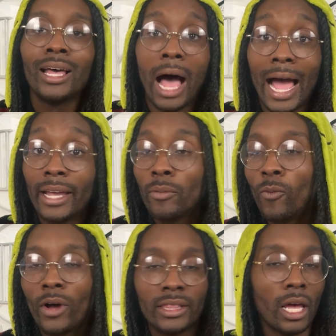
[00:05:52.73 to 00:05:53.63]
I am
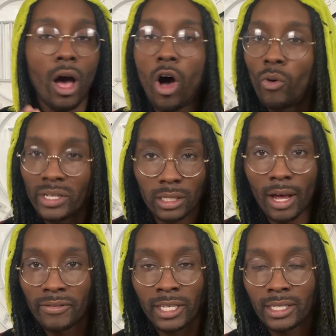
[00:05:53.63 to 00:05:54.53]
one that always
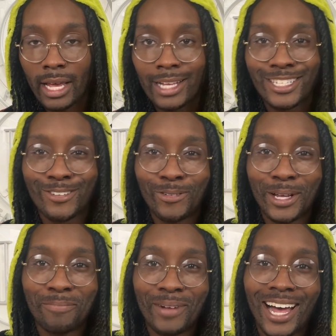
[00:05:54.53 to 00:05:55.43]
loves to test
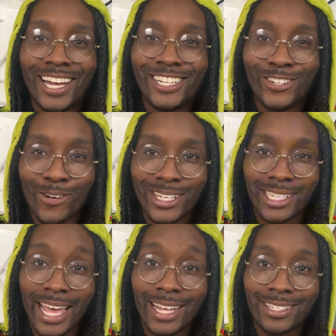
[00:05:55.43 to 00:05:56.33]
when my noise
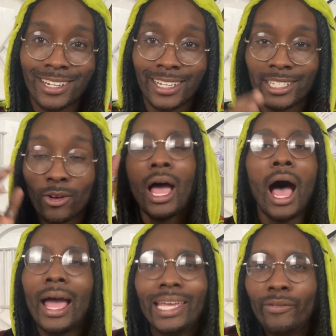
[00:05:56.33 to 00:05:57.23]
canceling is on.
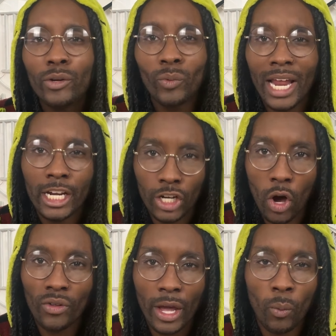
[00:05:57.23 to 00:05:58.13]
Even when I know
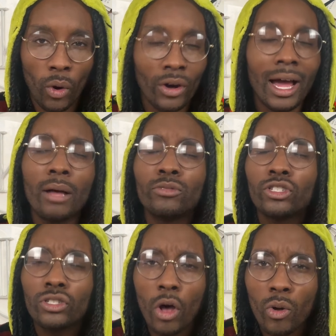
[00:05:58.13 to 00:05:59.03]
they work, I'm
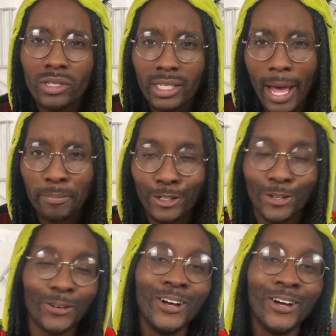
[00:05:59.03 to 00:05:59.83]
so skeptical.